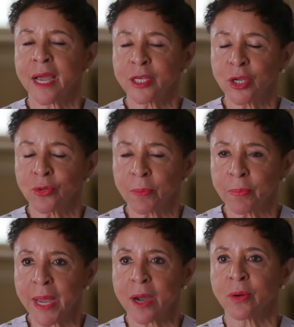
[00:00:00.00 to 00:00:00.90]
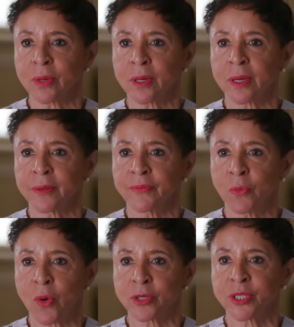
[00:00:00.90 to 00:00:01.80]
I know the power of
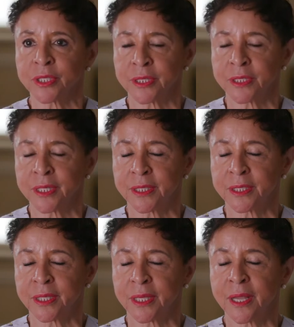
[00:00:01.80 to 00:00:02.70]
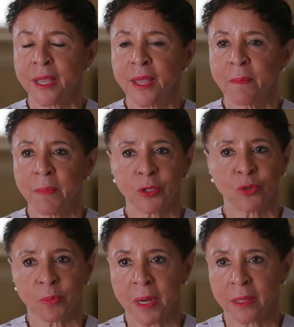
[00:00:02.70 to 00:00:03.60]
the Washington, D.C.
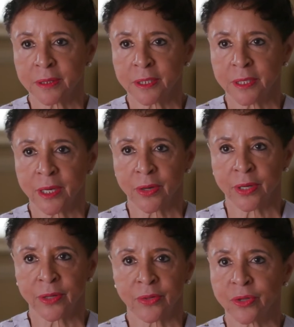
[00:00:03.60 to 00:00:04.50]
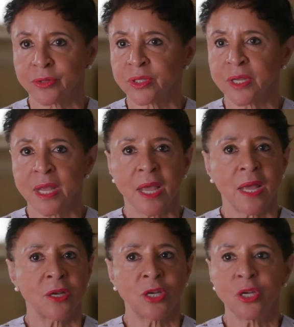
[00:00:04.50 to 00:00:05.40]
metropolitan area. There's
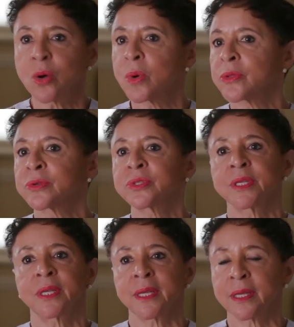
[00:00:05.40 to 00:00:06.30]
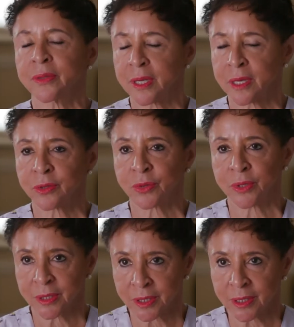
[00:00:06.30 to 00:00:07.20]
no other city in the
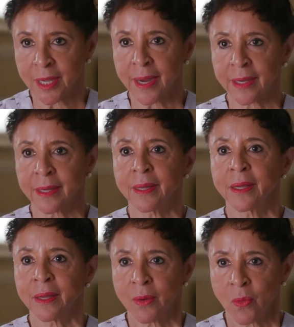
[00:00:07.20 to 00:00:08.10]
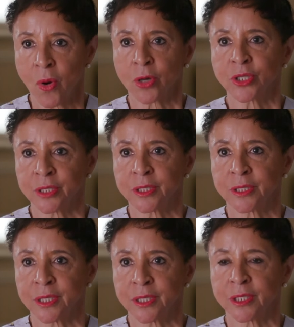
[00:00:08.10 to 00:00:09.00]
country that's like
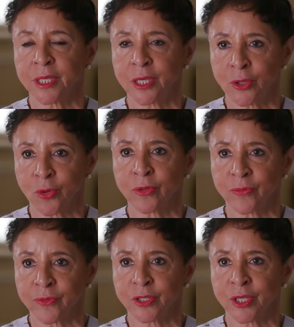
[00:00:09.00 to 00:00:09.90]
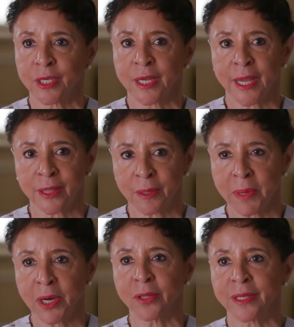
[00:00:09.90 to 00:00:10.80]
Washington, D.C., Northern Virginia, and the
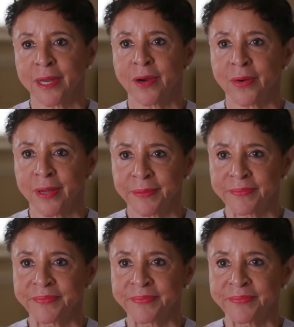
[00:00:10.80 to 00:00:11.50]
Maryland area.